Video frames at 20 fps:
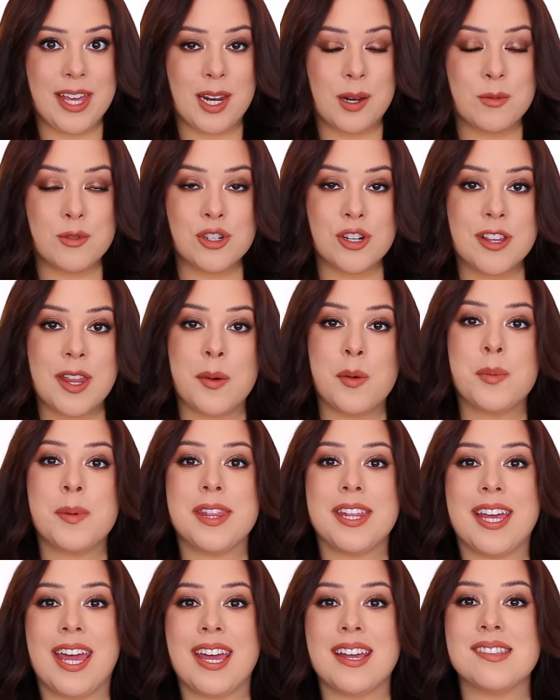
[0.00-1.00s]
and I'm sure that will be
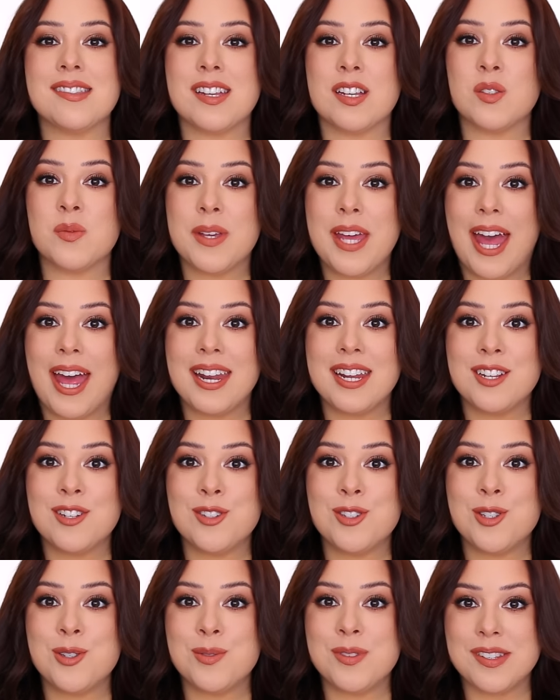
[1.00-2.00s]
the case as we head
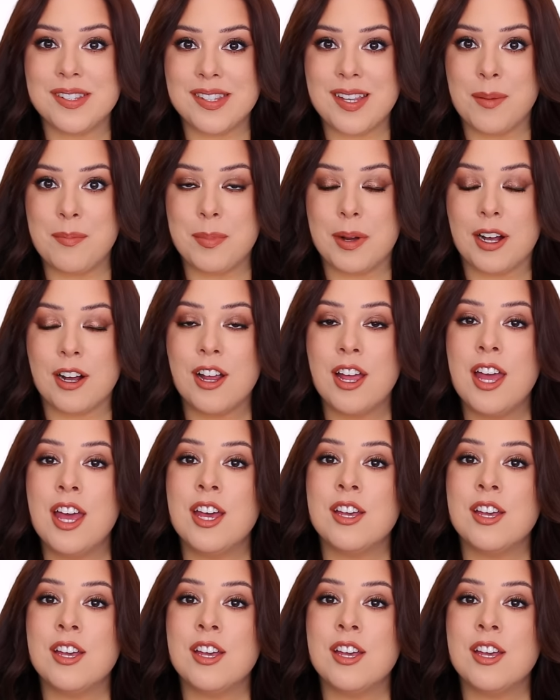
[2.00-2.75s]
into December.